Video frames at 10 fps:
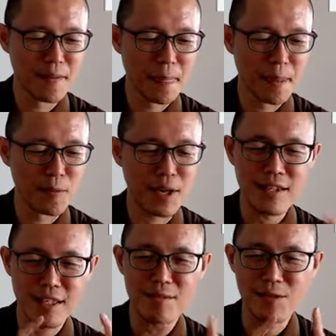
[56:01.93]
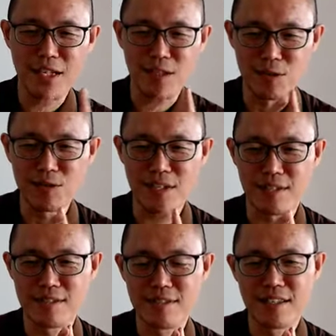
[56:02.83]
one thing we can do
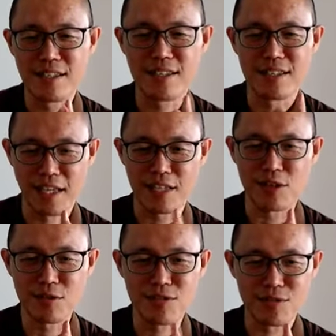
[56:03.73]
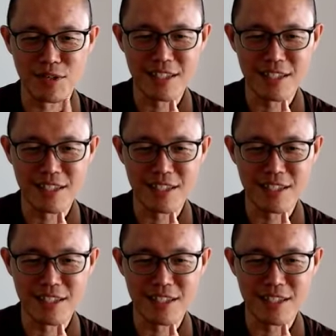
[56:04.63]
is get used to it.